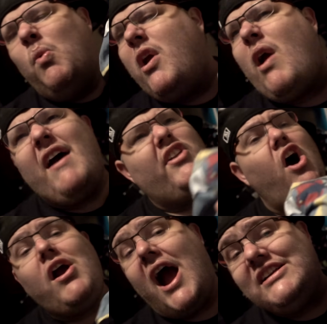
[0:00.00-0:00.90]
we are having
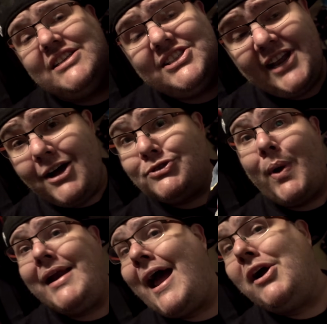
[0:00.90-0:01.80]
all kinds of sales
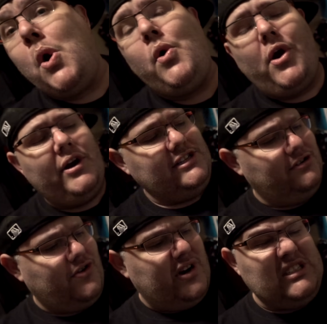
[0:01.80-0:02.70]
right now going on
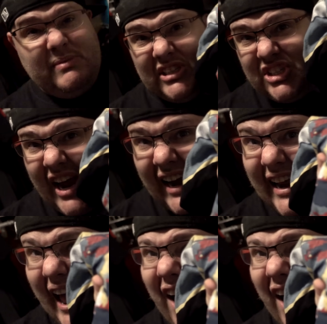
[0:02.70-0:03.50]
until Christmas. Check it